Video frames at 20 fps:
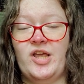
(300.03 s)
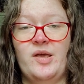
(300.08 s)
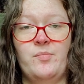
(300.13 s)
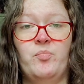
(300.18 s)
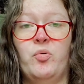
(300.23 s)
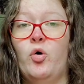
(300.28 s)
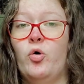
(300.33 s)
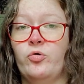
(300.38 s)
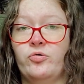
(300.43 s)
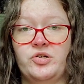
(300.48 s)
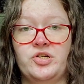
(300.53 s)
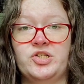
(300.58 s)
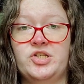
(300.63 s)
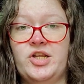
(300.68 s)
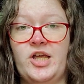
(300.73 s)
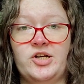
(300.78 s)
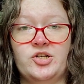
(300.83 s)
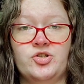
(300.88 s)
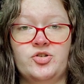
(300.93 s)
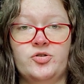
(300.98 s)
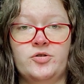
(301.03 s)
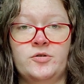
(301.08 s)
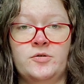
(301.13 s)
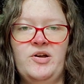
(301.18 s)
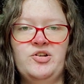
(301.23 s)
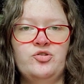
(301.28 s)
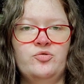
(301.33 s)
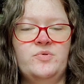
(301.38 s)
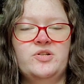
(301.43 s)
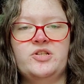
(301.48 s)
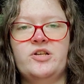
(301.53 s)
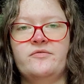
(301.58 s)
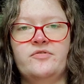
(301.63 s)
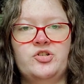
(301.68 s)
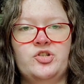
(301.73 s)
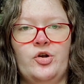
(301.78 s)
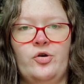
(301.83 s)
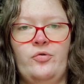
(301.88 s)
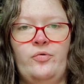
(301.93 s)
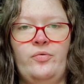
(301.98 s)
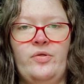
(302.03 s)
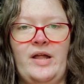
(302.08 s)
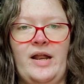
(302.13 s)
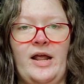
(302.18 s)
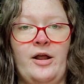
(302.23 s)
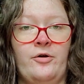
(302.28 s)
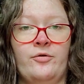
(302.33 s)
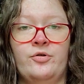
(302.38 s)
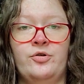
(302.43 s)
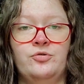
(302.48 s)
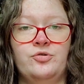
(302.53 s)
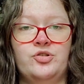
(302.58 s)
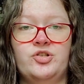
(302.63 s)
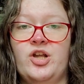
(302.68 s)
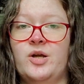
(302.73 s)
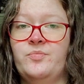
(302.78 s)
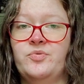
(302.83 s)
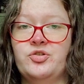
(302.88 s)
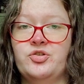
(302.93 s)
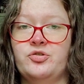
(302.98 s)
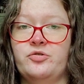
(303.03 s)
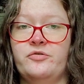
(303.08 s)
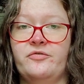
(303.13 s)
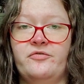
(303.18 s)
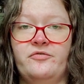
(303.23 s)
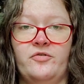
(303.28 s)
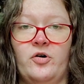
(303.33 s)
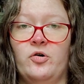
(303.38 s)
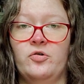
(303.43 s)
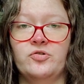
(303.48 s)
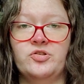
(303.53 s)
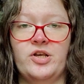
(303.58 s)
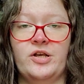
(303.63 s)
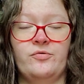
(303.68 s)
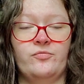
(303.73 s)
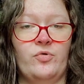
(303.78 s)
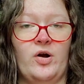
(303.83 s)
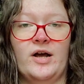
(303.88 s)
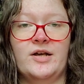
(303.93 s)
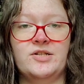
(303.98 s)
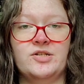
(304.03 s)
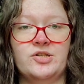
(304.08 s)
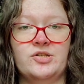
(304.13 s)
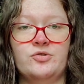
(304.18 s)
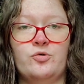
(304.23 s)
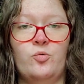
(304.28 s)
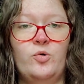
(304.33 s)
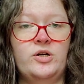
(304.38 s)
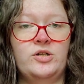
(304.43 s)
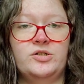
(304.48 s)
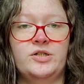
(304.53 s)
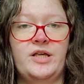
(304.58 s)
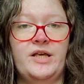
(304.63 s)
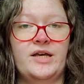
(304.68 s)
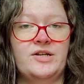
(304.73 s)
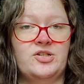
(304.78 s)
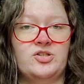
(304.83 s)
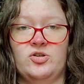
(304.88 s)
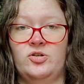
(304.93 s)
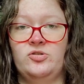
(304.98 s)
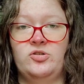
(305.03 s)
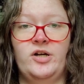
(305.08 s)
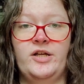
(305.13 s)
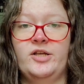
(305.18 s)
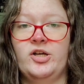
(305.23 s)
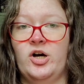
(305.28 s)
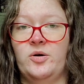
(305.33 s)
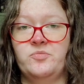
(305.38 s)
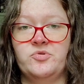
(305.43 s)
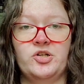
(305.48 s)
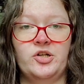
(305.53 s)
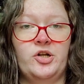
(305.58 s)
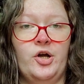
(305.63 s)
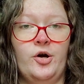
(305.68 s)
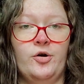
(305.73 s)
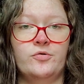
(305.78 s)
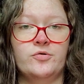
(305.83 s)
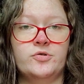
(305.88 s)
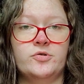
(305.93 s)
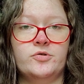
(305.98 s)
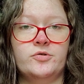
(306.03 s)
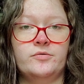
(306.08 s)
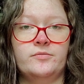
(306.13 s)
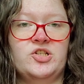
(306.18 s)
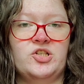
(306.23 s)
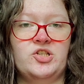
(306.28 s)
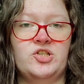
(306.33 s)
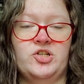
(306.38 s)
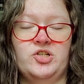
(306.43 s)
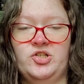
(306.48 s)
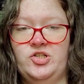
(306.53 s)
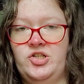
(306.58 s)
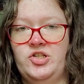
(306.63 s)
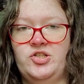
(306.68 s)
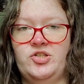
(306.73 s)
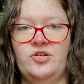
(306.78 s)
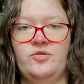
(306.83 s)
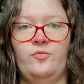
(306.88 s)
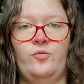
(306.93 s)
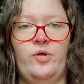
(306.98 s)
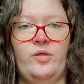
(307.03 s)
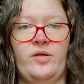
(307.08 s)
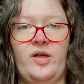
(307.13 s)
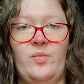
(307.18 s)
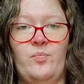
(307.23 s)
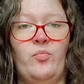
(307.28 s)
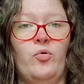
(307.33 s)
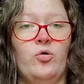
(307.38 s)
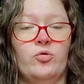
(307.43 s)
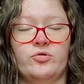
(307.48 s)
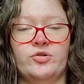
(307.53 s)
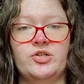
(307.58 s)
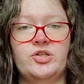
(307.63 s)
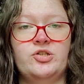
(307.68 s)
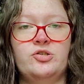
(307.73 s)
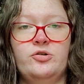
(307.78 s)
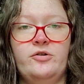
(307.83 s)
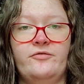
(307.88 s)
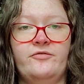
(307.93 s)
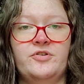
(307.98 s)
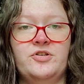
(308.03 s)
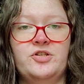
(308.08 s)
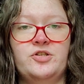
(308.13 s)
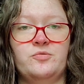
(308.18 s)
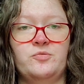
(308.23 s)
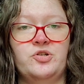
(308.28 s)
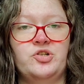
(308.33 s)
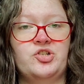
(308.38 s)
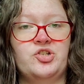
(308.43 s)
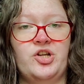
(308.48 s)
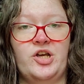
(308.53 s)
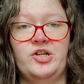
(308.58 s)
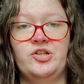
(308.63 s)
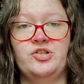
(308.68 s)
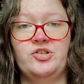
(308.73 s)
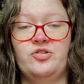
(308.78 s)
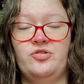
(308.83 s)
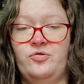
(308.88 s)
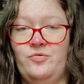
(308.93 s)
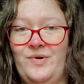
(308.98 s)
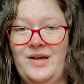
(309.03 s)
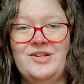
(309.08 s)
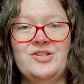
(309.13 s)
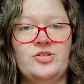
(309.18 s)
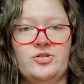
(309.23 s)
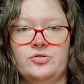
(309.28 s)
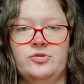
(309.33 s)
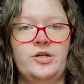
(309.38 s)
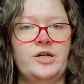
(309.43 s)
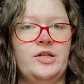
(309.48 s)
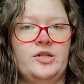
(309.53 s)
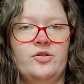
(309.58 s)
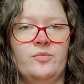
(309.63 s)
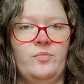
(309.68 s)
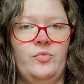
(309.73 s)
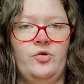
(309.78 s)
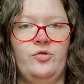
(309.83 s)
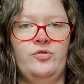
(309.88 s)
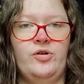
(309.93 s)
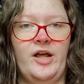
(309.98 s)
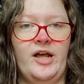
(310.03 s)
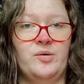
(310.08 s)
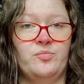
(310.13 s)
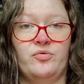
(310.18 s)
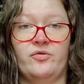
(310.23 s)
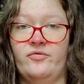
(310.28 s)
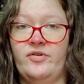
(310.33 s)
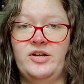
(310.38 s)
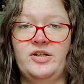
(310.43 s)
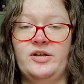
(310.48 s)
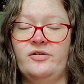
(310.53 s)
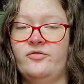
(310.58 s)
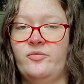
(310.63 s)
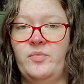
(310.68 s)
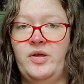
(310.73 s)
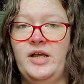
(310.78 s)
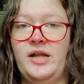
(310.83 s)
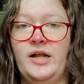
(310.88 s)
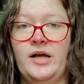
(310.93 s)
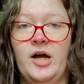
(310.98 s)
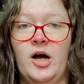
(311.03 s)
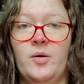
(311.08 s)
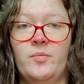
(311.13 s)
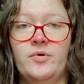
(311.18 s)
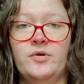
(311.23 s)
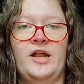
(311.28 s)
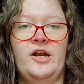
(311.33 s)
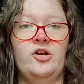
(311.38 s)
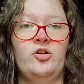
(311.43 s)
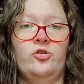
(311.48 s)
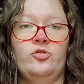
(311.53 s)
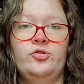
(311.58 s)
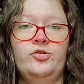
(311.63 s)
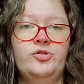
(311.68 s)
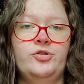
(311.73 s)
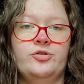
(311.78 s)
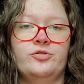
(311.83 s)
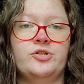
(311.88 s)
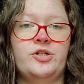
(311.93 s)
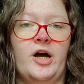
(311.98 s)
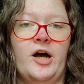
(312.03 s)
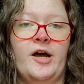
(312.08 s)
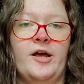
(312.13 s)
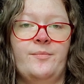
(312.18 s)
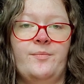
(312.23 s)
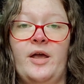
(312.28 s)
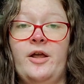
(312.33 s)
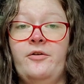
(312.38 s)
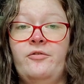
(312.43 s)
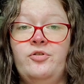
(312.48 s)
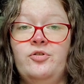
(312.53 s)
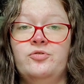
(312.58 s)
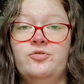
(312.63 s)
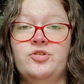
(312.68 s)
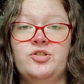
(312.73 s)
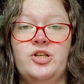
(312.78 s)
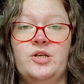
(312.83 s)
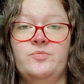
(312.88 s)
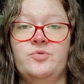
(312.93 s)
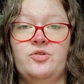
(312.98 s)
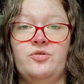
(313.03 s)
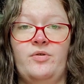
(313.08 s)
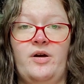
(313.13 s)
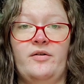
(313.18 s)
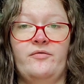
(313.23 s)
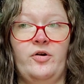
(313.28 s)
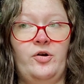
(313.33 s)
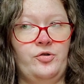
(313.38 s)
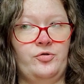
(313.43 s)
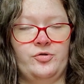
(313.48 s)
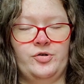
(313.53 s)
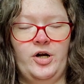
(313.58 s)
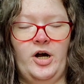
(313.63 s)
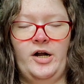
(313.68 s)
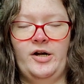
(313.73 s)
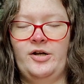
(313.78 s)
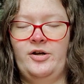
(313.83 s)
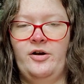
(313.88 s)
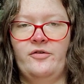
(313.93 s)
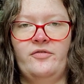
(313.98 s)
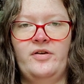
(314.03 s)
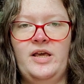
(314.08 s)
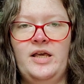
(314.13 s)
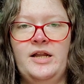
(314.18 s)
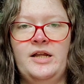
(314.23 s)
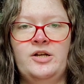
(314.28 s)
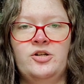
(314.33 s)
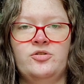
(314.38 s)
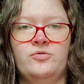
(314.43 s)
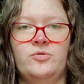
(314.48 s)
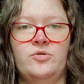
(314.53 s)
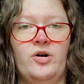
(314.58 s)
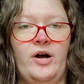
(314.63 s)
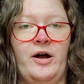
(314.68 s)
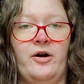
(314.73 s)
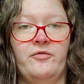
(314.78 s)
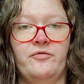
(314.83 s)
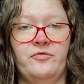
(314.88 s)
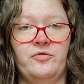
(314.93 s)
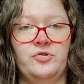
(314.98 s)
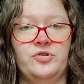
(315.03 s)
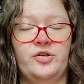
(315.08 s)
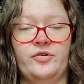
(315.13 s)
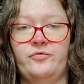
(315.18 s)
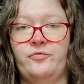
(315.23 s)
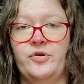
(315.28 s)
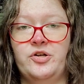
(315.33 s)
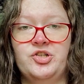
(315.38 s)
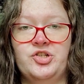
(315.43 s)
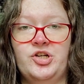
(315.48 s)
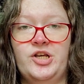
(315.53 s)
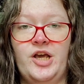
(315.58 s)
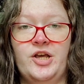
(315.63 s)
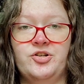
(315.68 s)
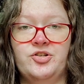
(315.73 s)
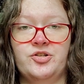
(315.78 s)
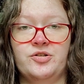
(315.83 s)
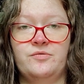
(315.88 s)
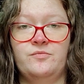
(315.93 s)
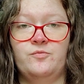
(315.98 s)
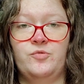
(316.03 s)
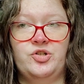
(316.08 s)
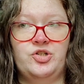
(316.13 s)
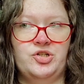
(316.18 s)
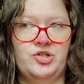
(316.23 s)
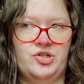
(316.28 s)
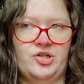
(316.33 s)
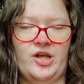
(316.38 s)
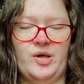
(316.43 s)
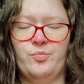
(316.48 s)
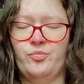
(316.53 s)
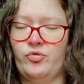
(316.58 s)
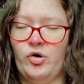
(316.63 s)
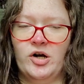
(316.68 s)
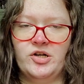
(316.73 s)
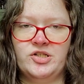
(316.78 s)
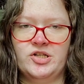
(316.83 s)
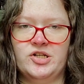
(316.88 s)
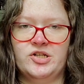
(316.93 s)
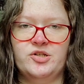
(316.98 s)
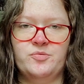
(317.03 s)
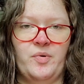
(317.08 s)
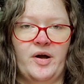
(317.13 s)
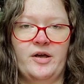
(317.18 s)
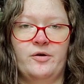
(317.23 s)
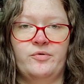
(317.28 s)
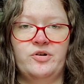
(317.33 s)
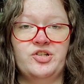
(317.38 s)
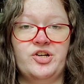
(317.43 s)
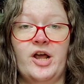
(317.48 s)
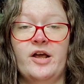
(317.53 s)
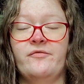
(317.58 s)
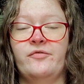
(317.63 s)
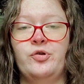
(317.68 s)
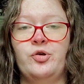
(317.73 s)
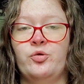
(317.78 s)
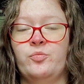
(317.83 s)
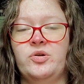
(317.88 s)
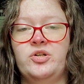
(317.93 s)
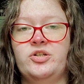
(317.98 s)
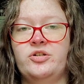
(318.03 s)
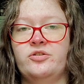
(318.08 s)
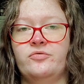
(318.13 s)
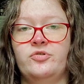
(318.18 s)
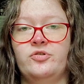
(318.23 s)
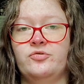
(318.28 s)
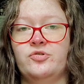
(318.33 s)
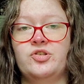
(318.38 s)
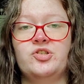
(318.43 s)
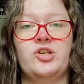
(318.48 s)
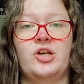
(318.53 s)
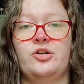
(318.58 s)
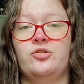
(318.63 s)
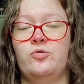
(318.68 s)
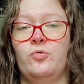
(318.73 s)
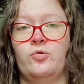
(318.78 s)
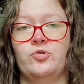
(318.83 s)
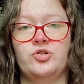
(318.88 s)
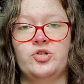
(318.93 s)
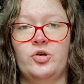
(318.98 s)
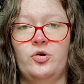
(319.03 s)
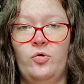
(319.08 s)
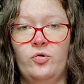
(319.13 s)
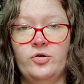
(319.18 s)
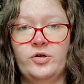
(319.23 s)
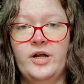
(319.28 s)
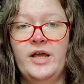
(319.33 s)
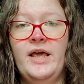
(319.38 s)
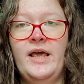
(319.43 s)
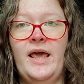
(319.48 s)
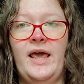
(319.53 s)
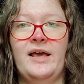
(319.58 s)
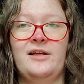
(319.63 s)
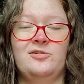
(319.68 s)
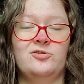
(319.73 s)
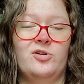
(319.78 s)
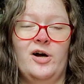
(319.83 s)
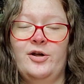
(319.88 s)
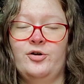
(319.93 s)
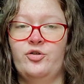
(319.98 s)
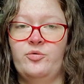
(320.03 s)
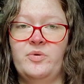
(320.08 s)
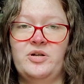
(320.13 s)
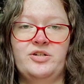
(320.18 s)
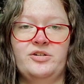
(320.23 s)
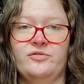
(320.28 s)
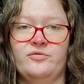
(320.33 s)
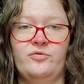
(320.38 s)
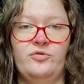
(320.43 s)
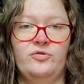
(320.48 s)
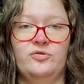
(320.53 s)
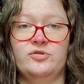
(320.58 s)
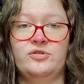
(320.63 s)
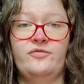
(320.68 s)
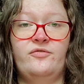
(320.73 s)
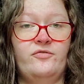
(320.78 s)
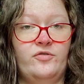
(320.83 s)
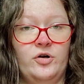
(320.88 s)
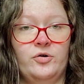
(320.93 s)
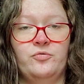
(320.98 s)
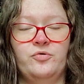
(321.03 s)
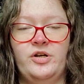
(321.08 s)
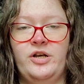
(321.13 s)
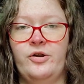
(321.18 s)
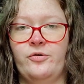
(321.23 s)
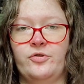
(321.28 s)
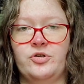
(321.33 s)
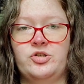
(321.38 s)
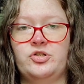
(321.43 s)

a porous texture. Measurements have shown that Ariel's temperature falls and rises quickly as sunlight comes and goes. This is consistent with a porous surface, which tends to insulate the moon and prevent it from heating up. In an earlier time, Ariel seems to have undergone enough heating to allow for differentiation, which is a process by which heavier materials sink towards the core and lighter materials float near the